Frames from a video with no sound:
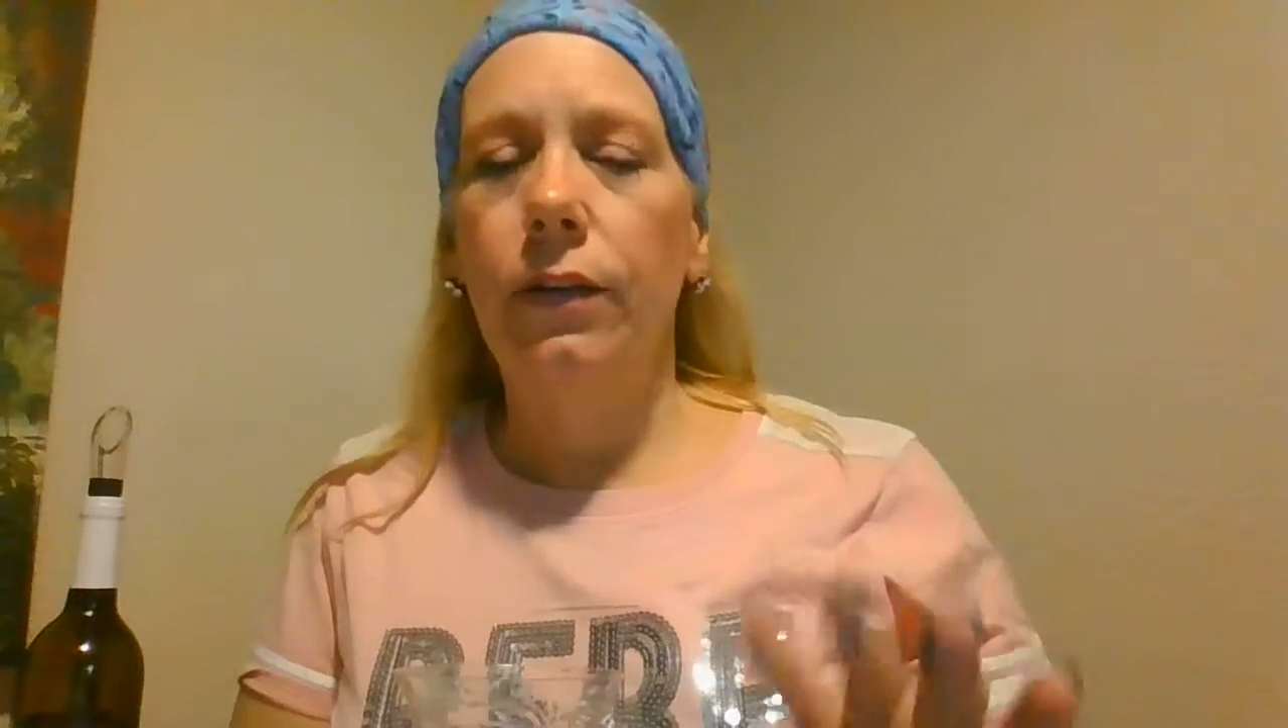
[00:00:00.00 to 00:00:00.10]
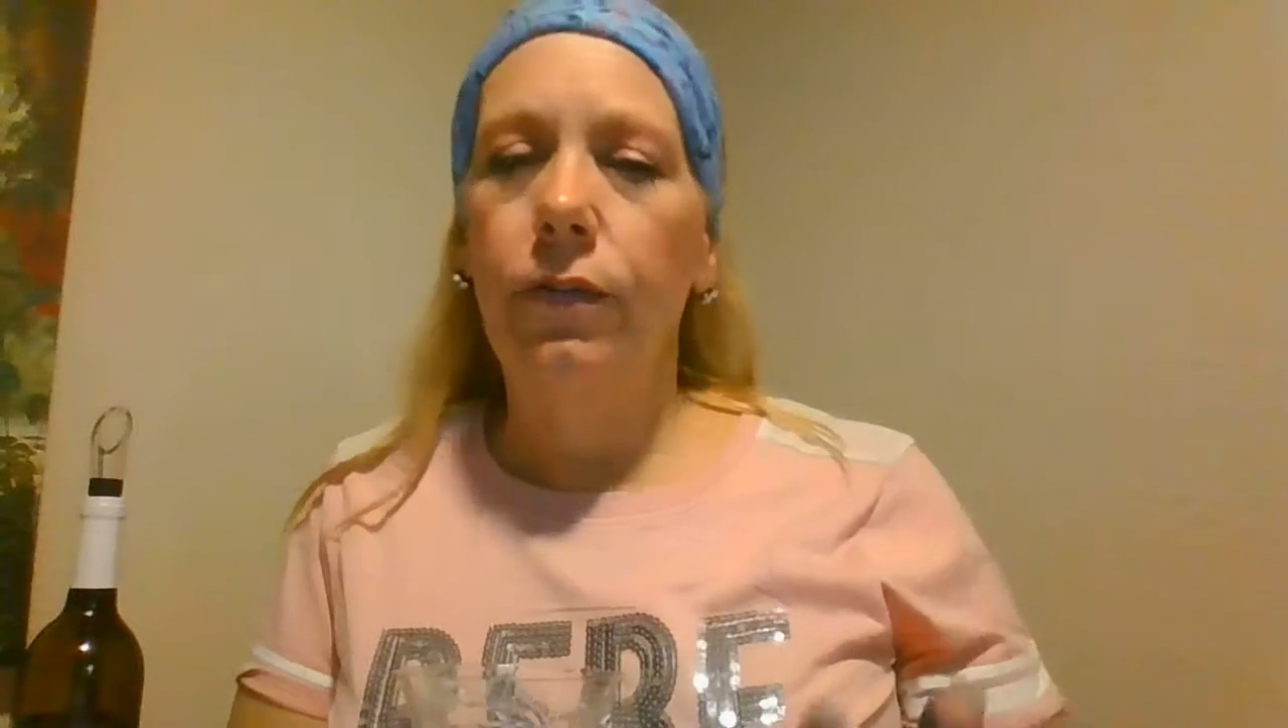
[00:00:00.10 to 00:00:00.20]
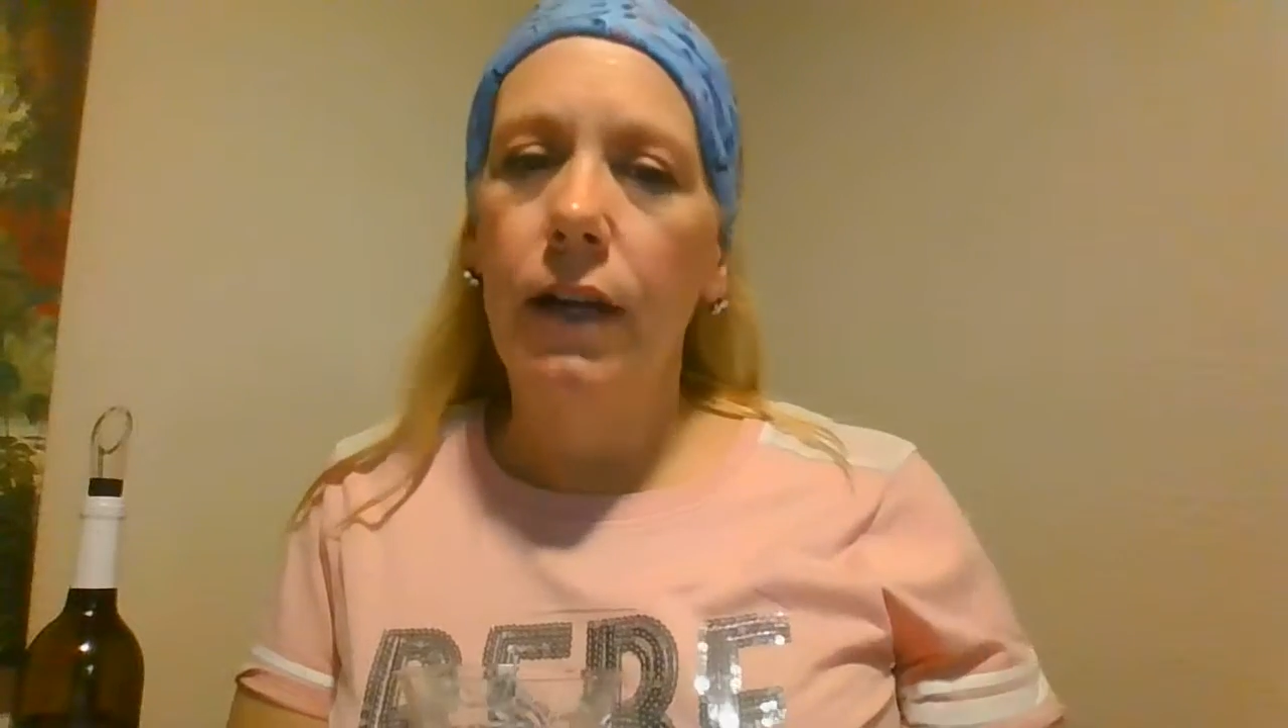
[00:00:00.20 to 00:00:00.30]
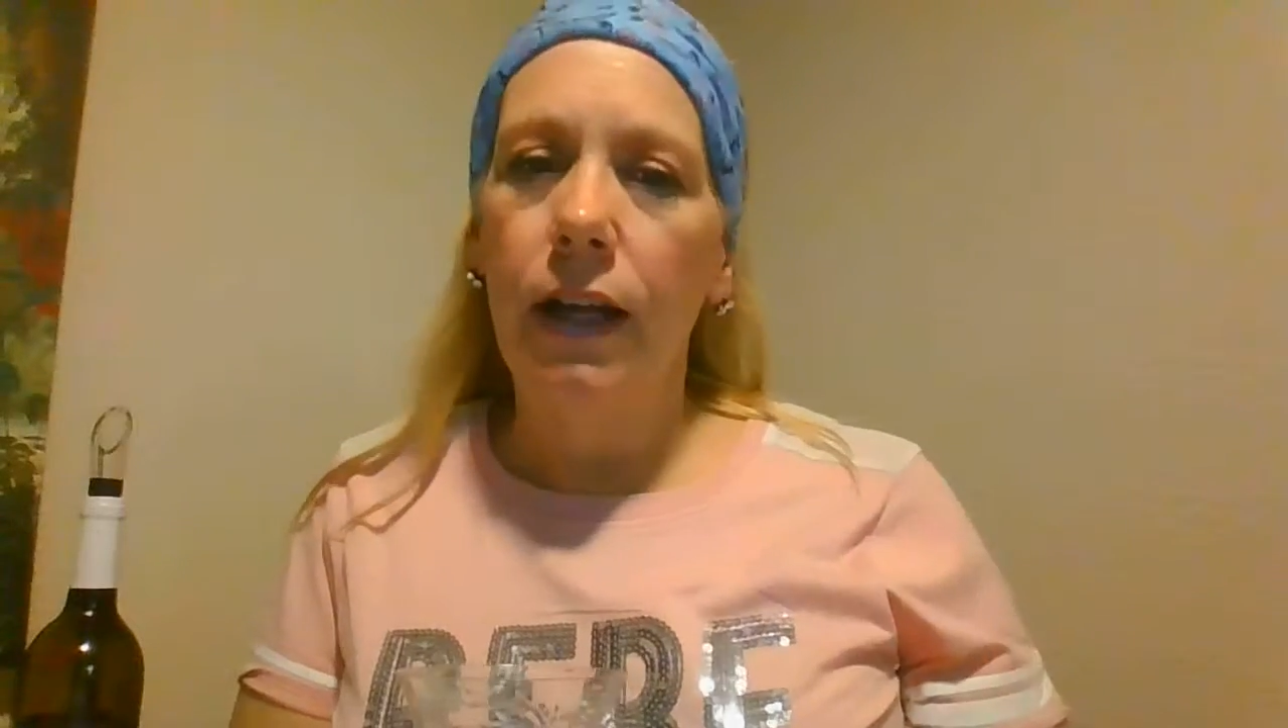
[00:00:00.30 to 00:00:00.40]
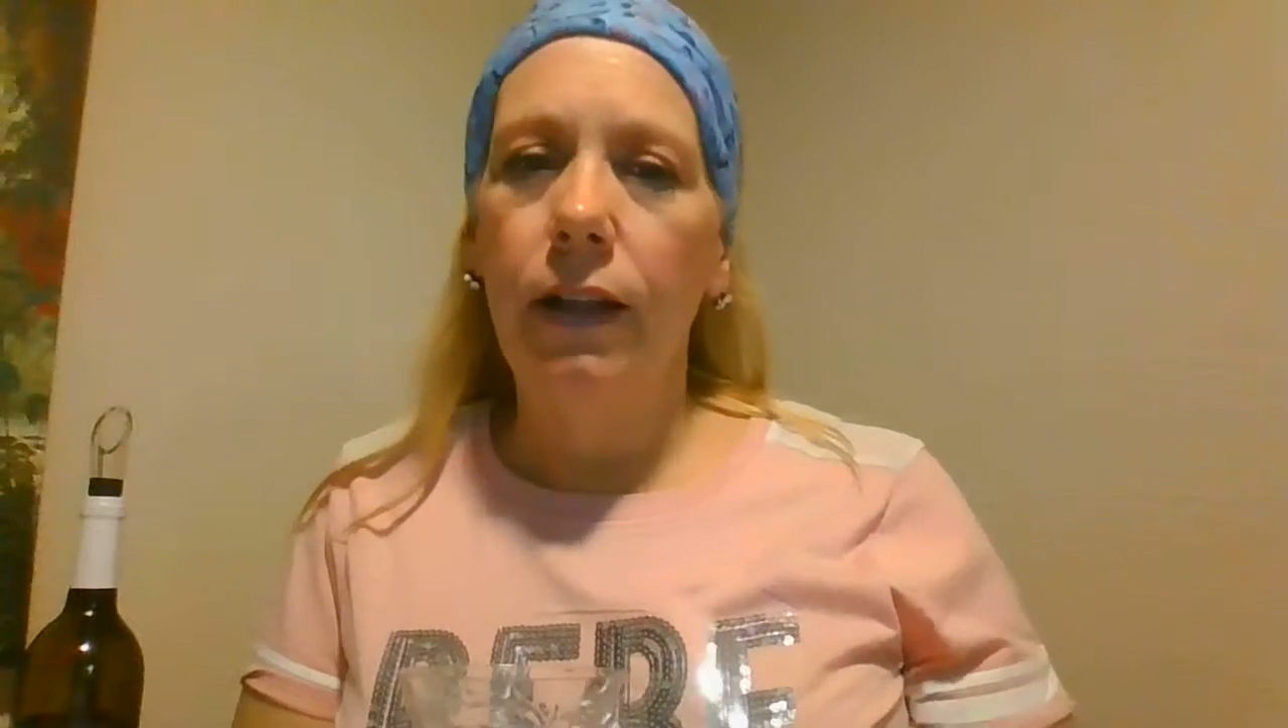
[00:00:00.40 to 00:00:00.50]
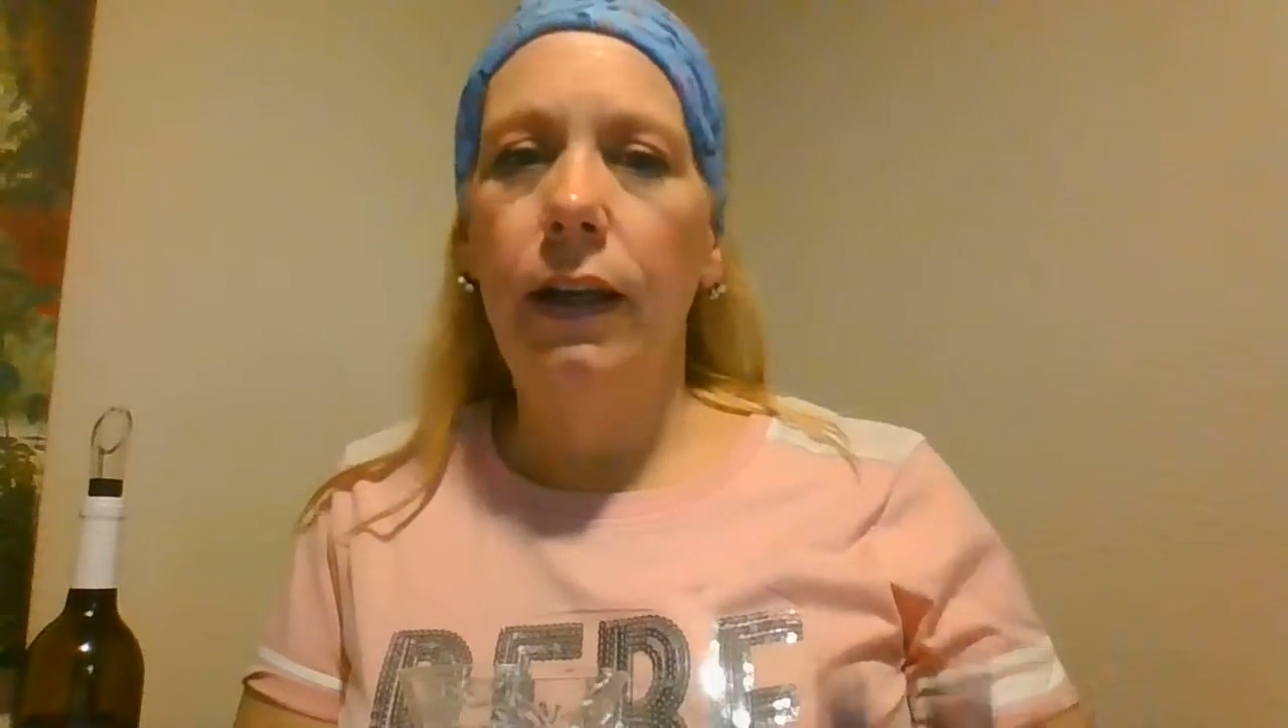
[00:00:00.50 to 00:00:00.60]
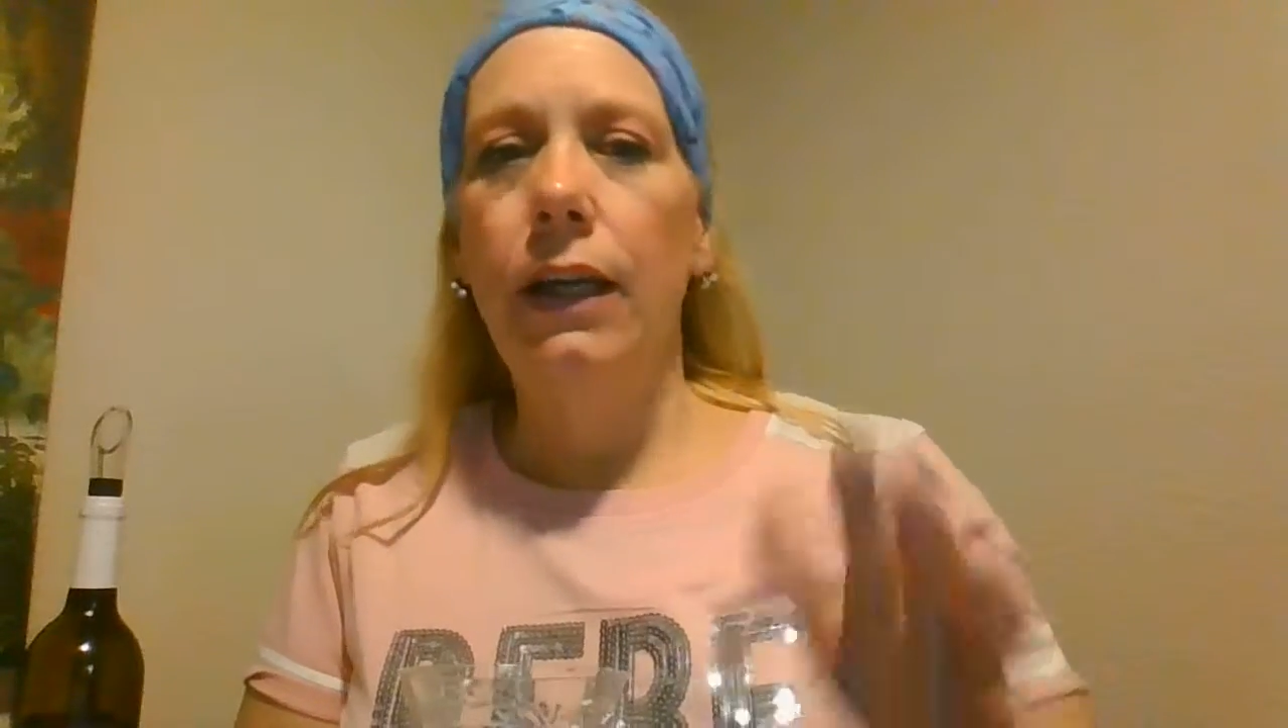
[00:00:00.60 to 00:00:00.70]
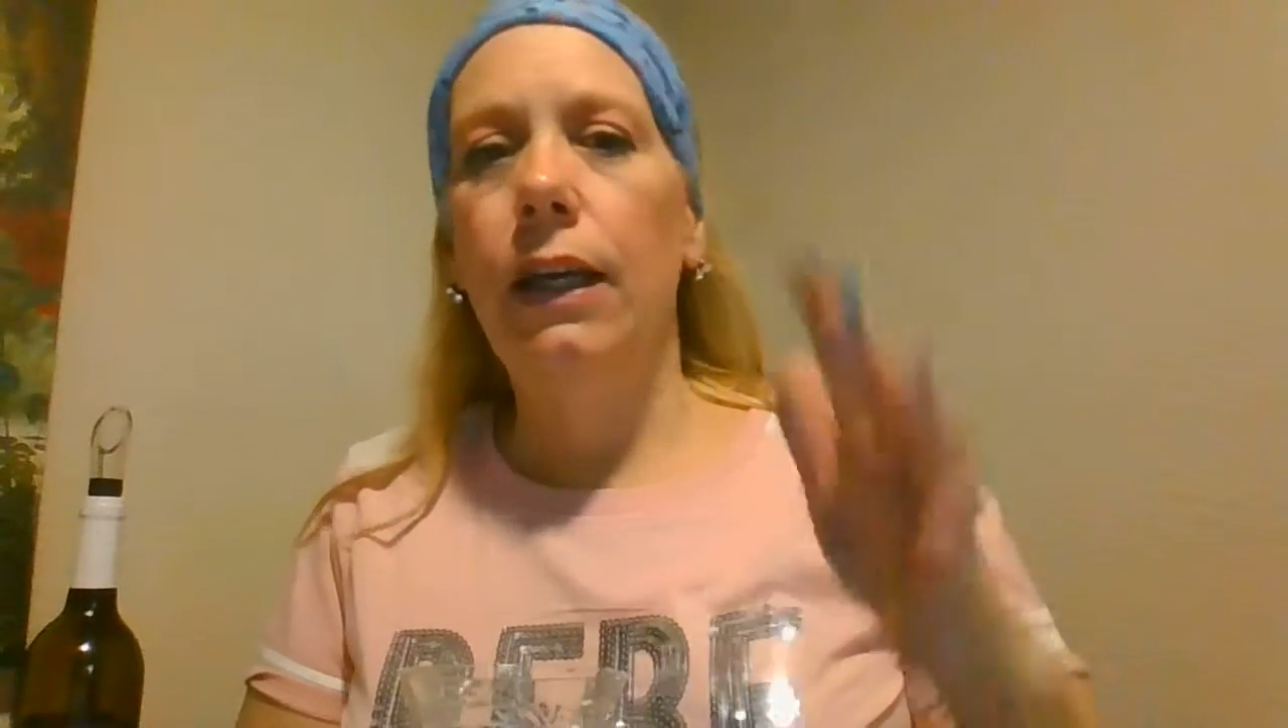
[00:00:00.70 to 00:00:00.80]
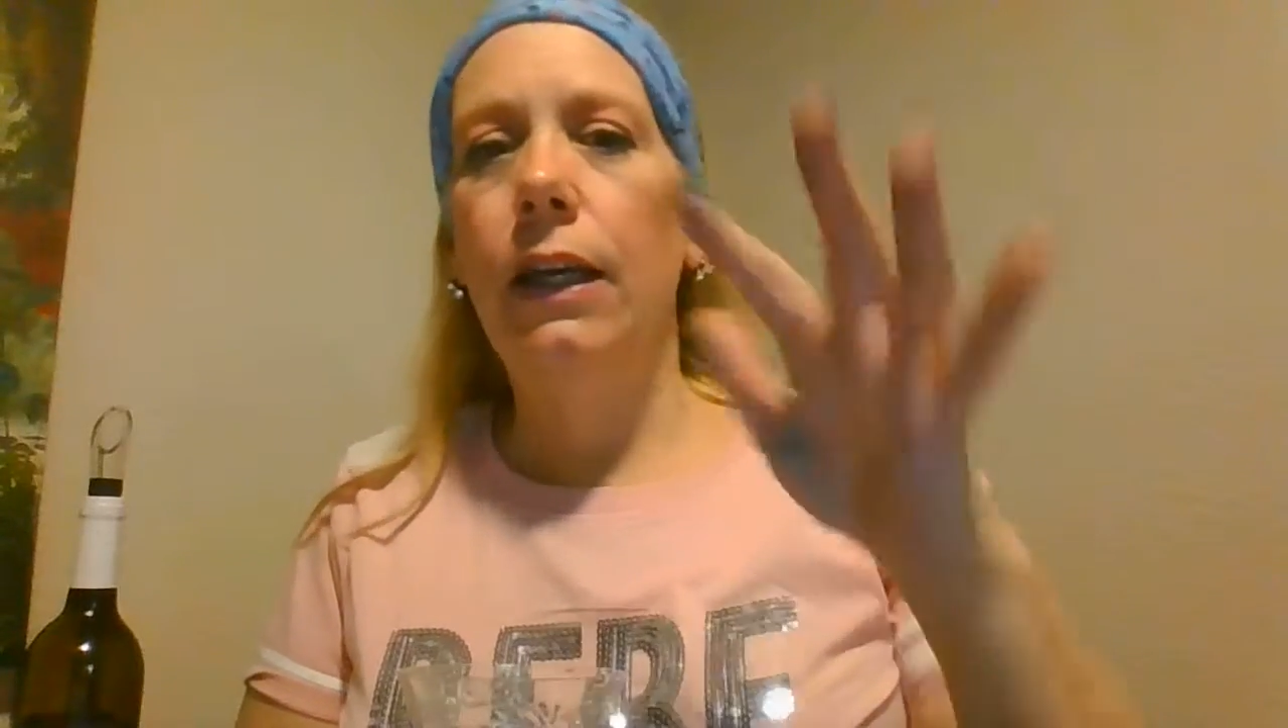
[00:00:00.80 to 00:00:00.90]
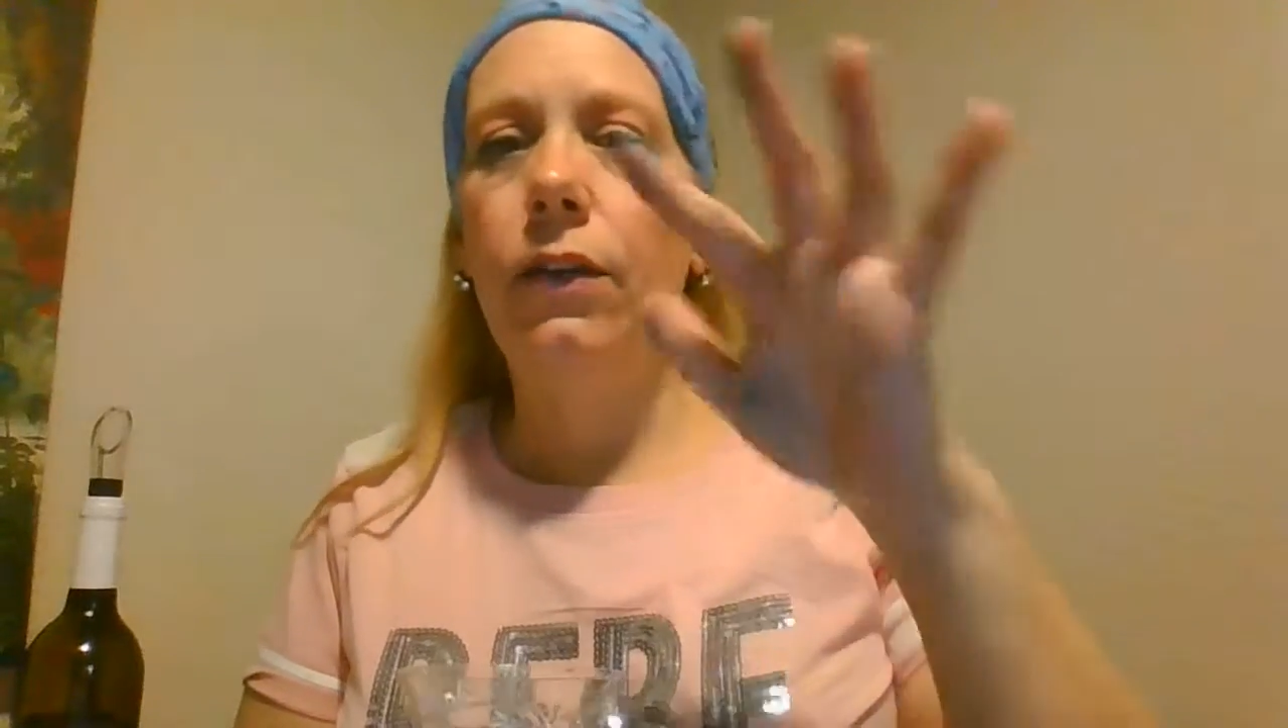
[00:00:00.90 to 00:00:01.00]

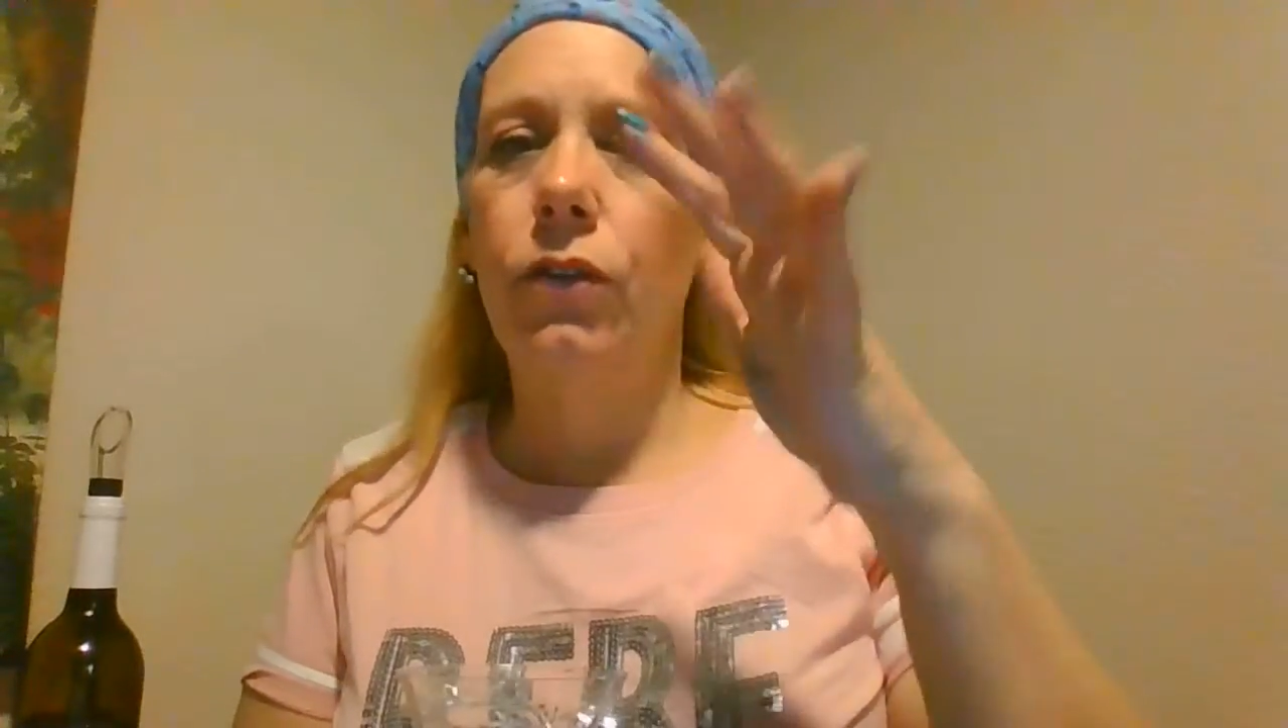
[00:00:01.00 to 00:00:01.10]
vanilla-y,